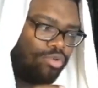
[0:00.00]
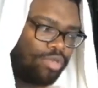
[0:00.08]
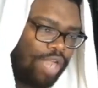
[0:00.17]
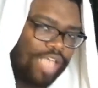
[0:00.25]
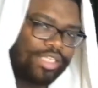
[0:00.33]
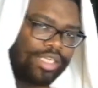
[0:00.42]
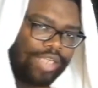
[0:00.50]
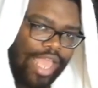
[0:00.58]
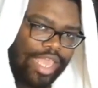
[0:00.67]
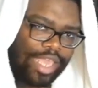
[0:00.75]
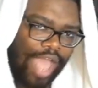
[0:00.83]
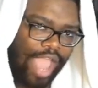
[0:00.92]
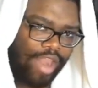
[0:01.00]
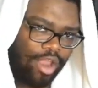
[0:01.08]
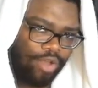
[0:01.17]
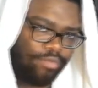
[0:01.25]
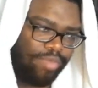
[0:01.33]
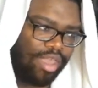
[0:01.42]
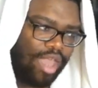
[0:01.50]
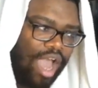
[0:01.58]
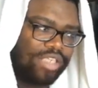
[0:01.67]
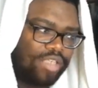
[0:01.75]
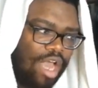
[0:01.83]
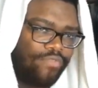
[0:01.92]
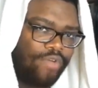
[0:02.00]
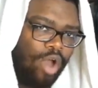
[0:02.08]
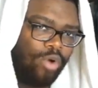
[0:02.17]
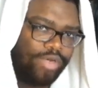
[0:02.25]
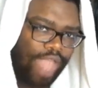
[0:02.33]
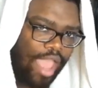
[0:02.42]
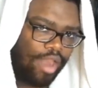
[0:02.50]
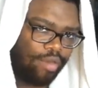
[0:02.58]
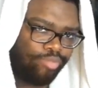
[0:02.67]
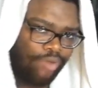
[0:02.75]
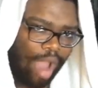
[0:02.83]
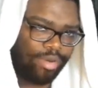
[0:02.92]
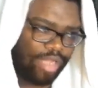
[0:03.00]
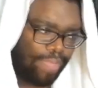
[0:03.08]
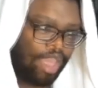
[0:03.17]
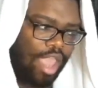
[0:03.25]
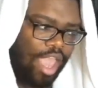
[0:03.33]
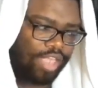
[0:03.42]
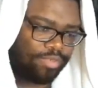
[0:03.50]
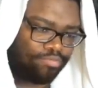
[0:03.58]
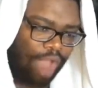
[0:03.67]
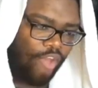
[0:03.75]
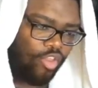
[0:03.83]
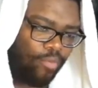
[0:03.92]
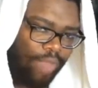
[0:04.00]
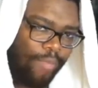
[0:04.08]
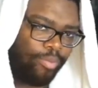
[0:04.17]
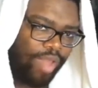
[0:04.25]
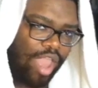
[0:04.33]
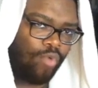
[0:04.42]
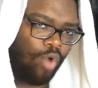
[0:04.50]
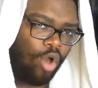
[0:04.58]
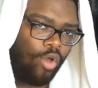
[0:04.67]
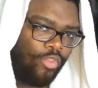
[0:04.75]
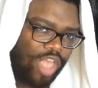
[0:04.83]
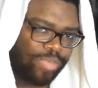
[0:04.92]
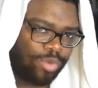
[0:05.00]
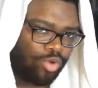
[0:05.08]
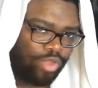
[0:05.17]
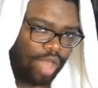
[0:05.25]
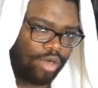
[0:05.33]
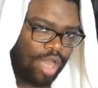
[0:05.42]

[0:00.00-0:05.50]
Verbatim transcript: doesn't like Kaido because of Oden, probably. His mother may play a role in this, but who the hell